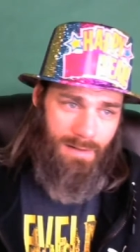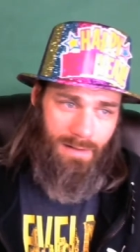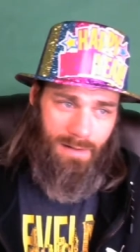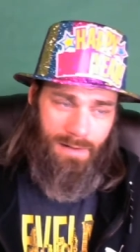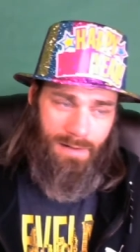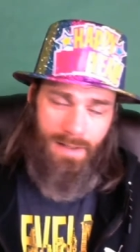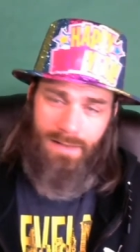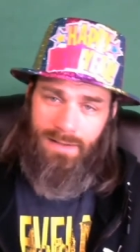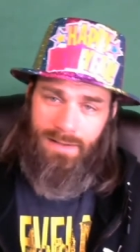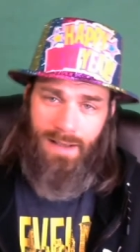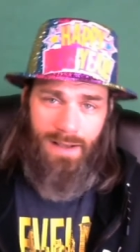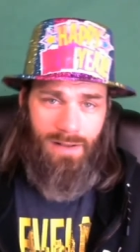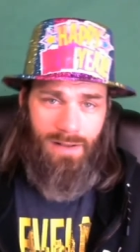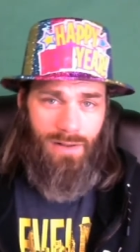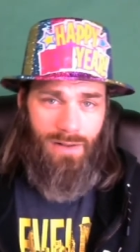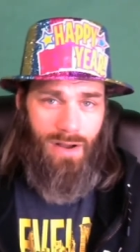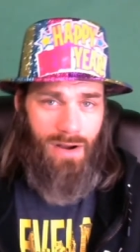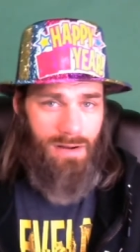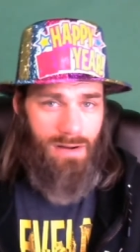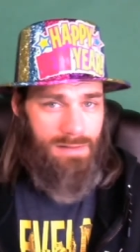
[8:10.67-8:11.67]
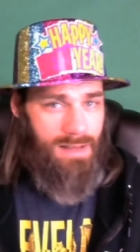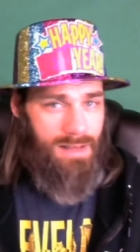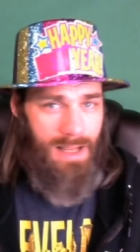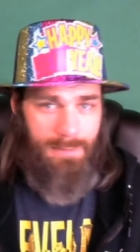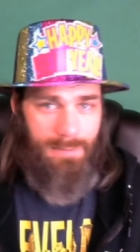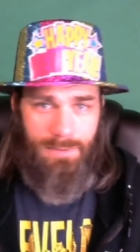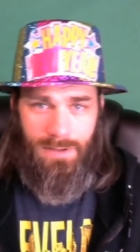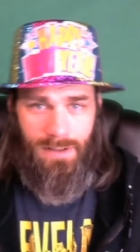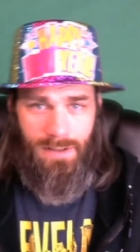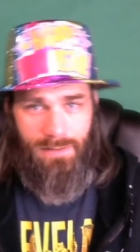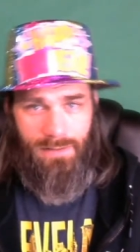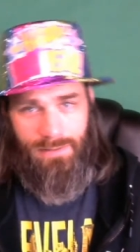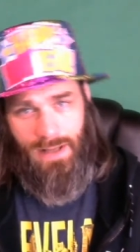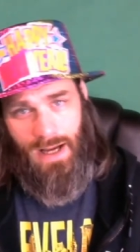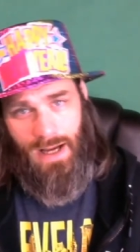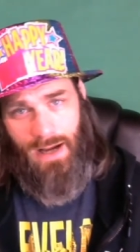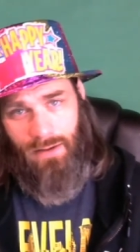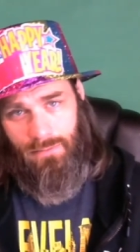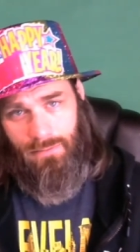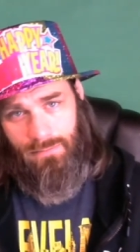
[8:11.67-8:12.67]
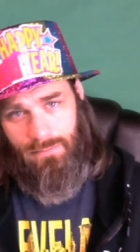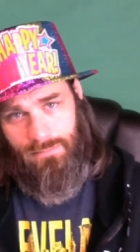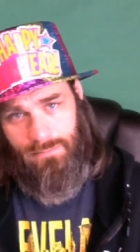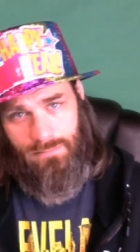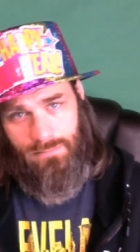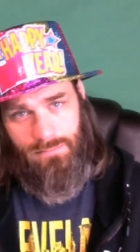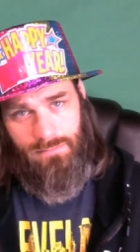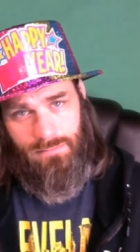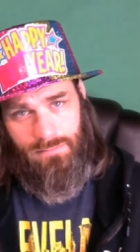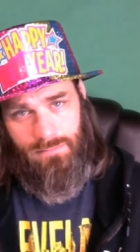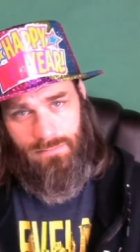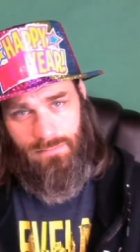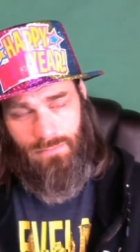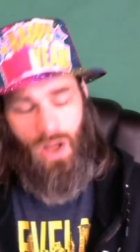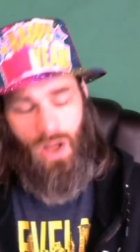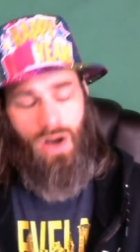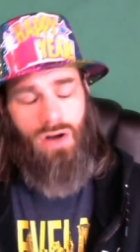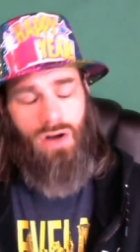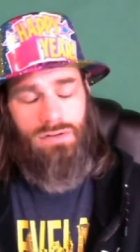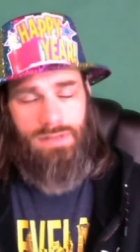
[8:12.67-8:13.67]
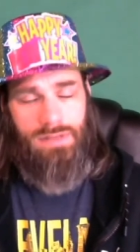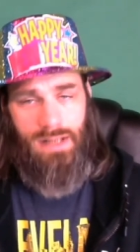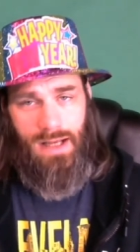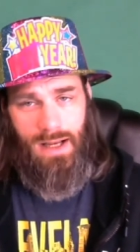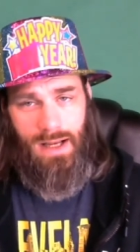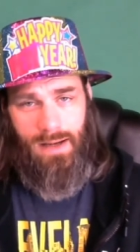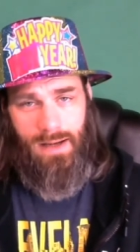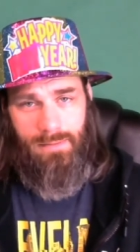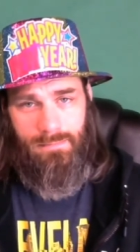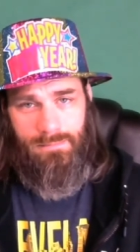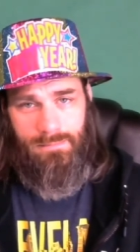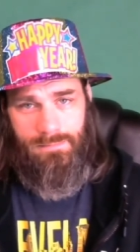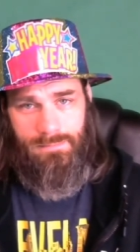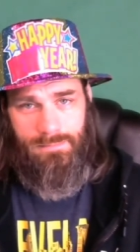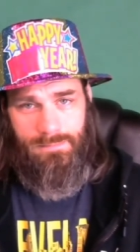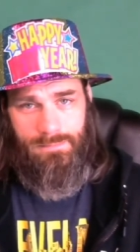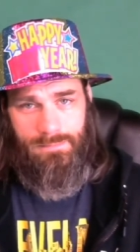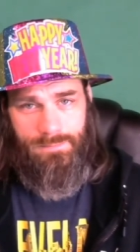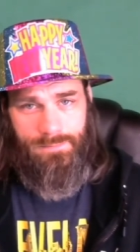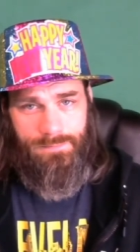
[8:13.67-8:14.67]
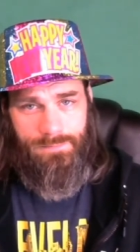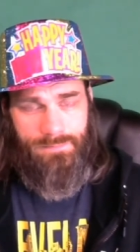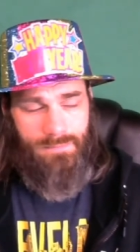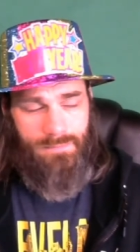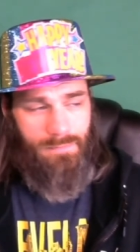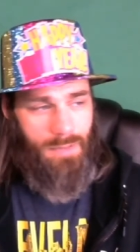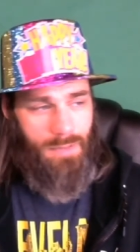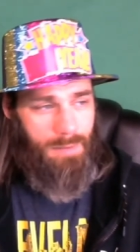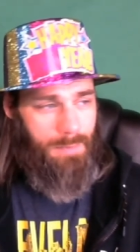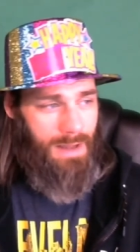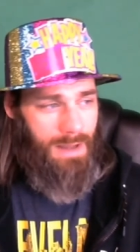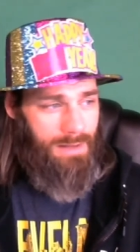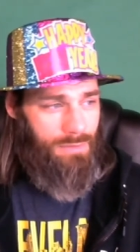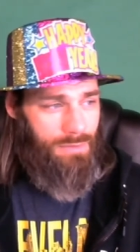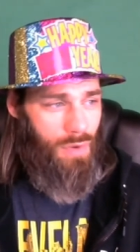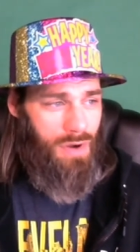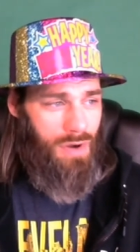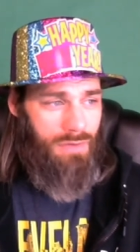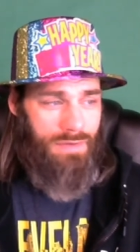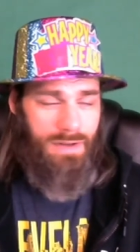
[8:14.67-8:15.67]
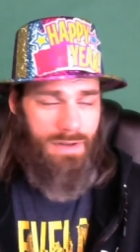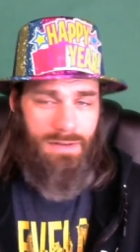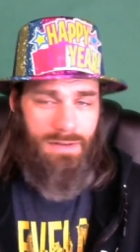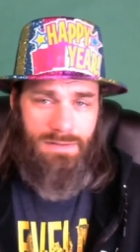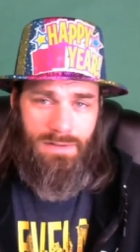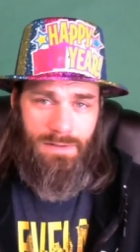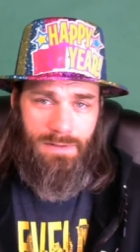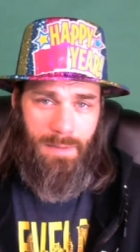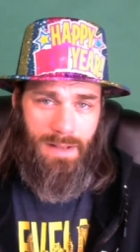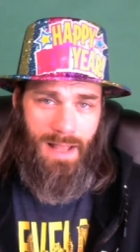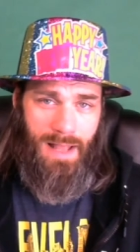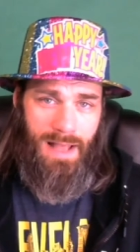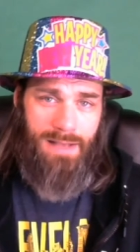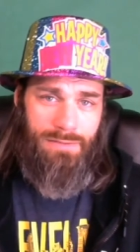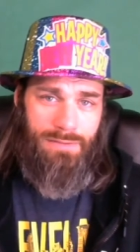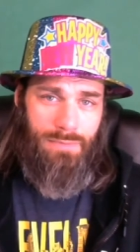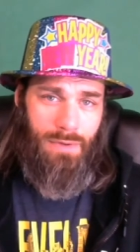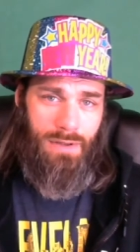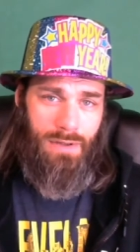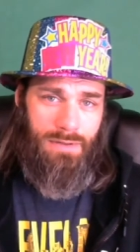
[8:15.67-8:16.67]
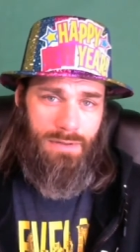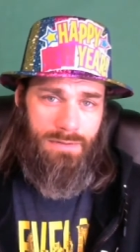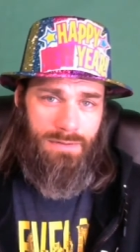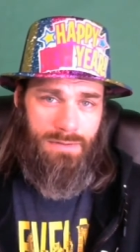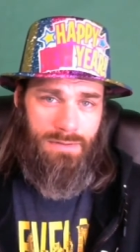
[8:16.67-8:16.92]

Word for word: And they take a long time to live down. Long time. Been about 12 years since my last one.